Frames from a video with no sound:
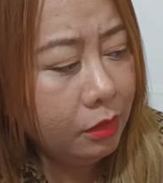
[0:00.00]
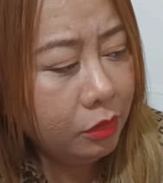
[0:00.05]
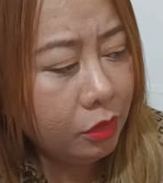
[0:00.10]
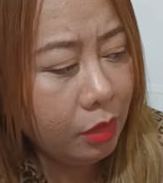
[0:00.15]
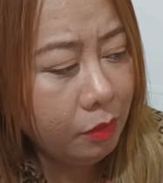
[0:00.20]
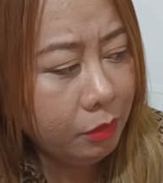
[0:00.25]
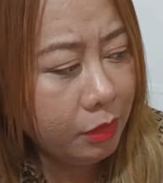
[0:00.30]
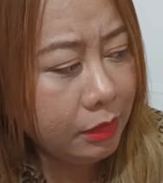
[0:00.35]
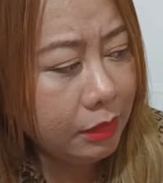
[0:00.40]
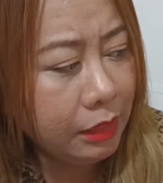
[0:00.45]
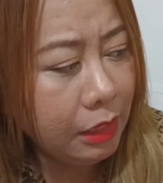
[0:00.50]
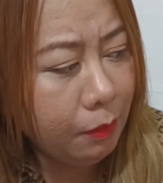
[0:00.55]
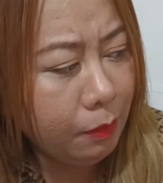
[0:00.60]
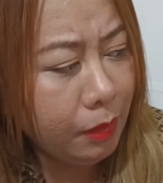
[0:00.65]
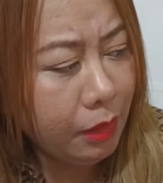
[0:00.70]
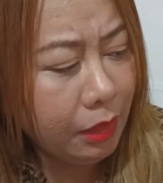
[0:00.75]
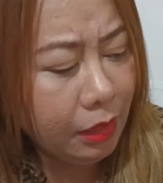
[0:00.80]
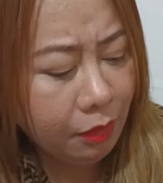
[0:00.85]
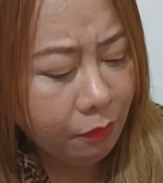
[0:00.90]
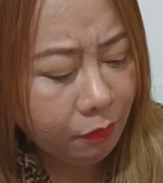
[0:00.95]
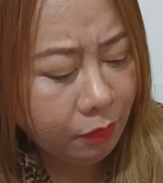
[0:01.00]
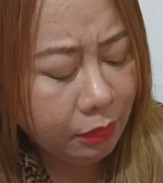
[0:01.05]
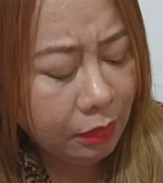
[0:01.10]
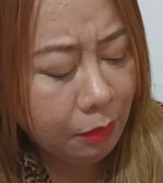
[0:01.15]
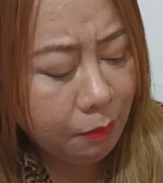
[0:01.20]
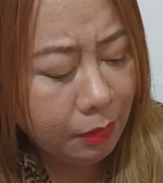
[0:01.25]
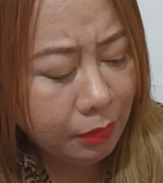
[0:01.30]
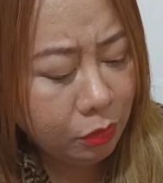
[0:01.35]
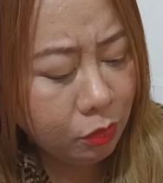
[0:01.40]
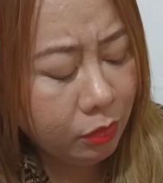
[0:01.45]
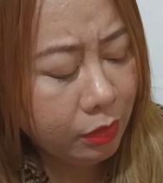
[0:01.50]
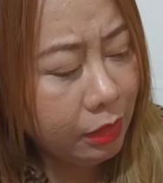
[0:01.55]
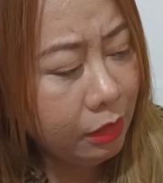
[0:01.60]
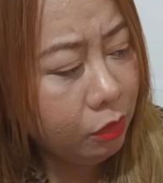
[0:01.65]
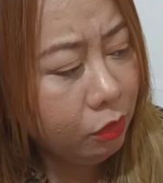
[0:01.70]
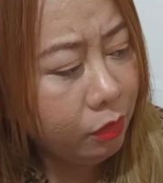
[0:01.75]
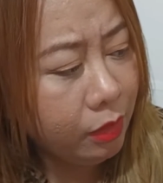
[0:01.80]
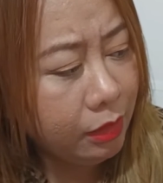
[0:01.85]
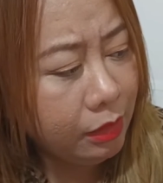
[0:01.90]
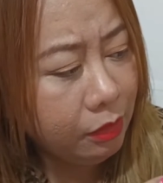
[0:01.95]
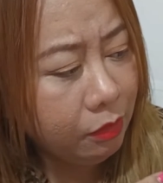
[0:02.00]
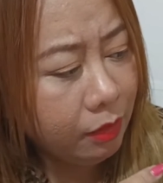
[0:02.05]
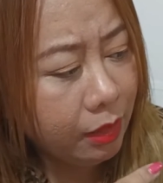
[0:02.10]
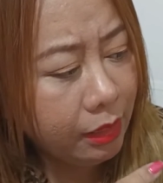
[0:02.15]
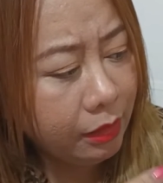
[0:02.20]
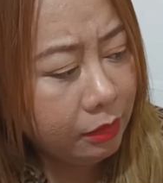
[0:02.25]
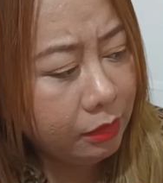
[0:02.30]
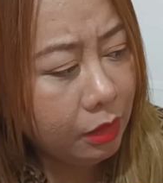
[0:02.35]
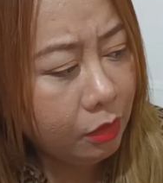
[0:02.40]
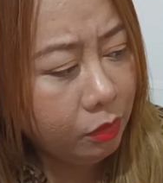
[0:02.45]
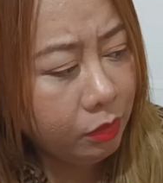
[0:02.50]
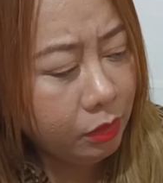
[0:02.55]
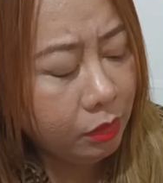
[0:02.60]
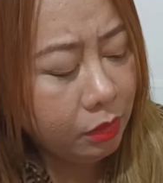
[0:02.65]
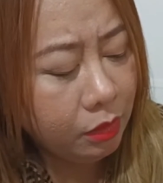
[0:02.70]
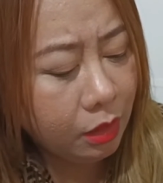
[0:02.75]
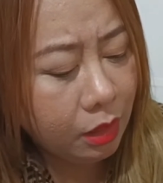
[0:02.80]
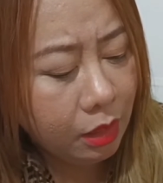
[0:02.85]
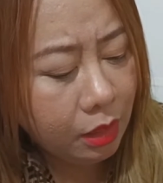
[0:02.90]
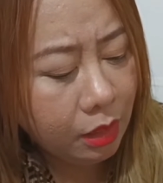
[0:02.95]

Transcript: So I'm just keeping everything, but you can already write down,